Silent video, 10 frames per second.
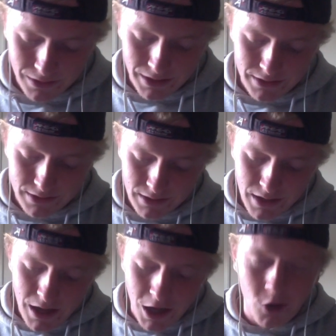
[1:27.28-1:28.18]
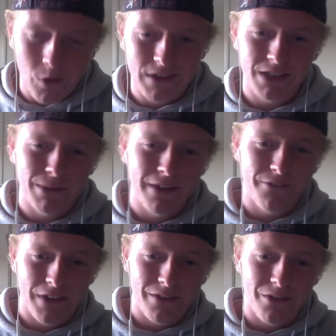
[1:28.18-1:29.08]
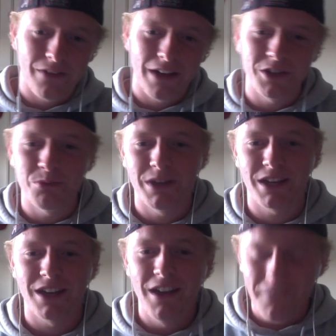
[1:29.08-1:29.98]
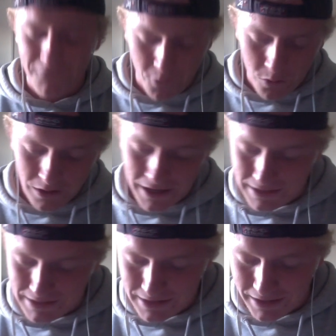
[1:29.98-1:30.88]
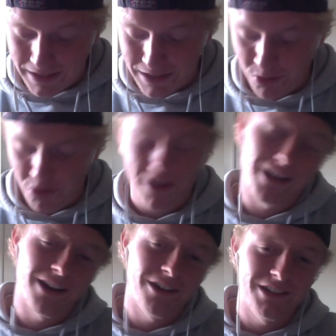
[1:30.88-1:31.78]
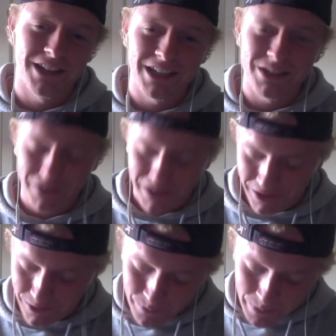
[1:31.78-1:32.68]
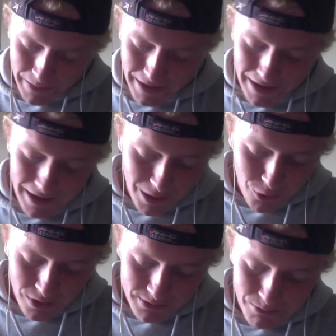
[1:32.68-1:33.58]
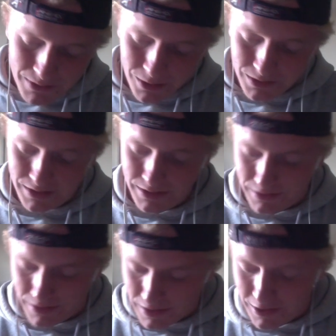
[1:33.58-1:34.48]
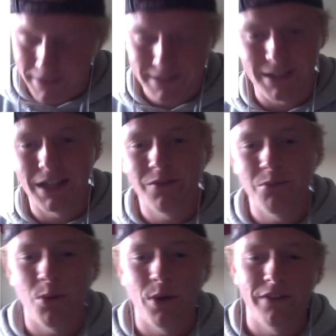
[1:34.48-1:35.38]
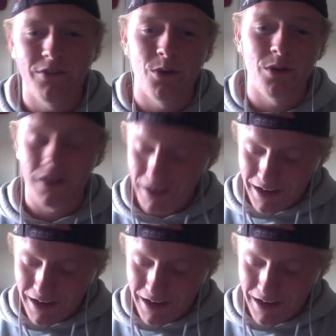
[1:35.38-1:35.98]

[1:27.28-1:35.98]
least, always save my favorite value pick for last, like I did with Ryan Anderson last video. Chris Middleton costing 11.4.